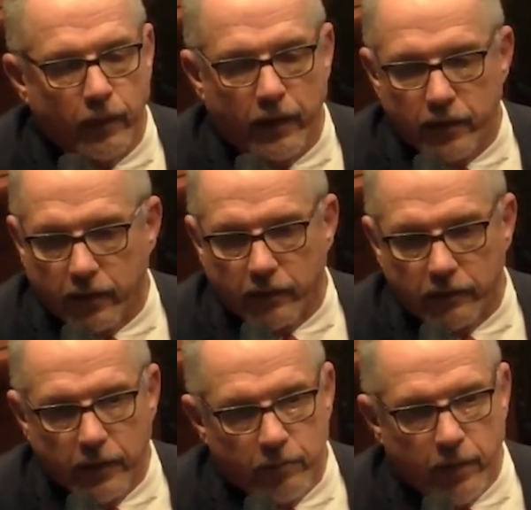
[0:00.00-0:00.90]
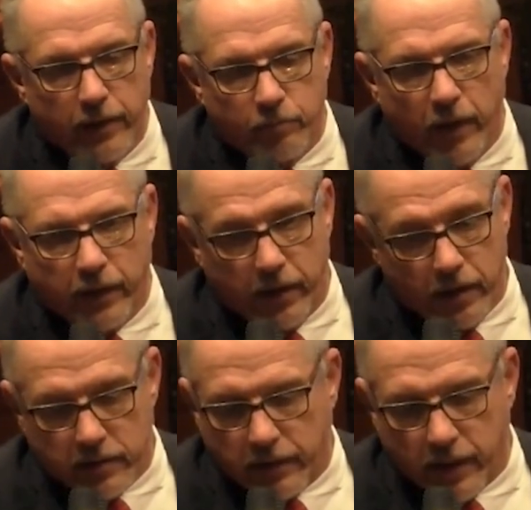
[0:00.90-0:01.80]
My
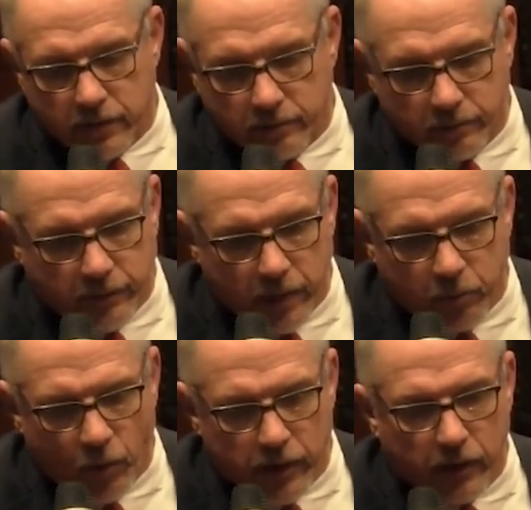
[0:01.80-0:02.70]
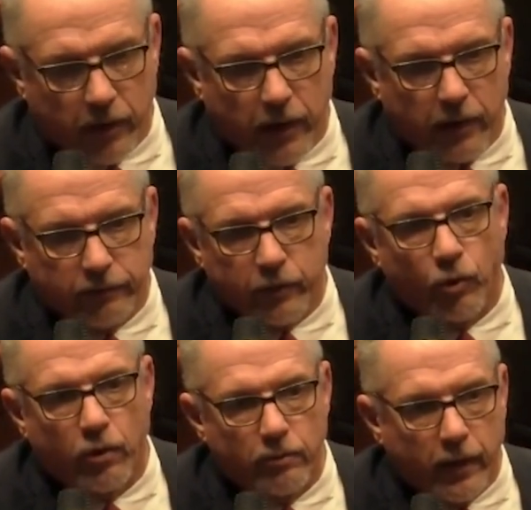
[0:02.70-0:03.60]
kids at that point in their life
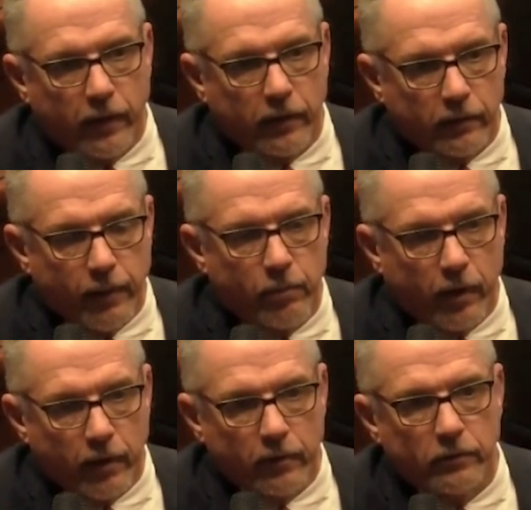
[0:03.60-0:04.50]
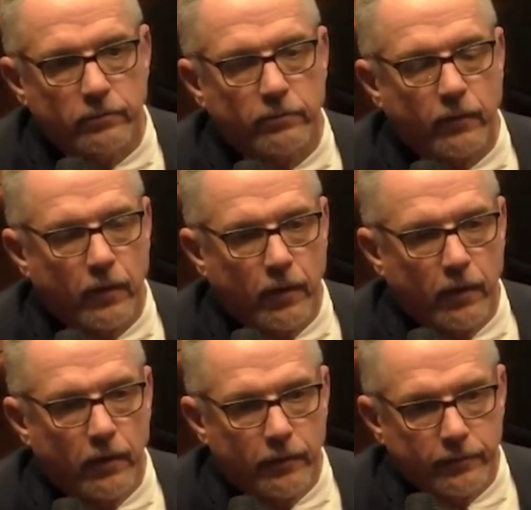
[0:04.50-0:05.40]
adored my brother.
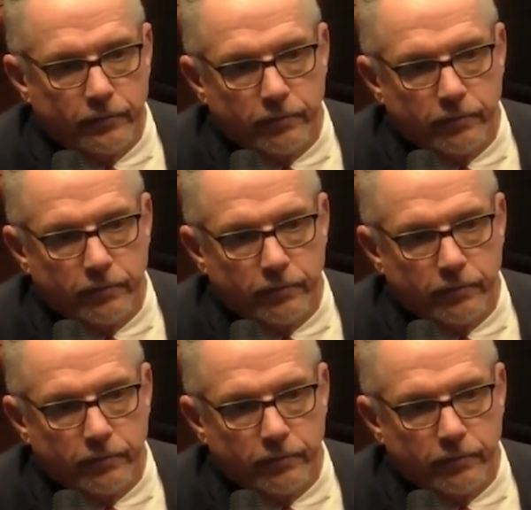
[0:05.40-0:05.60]
Can I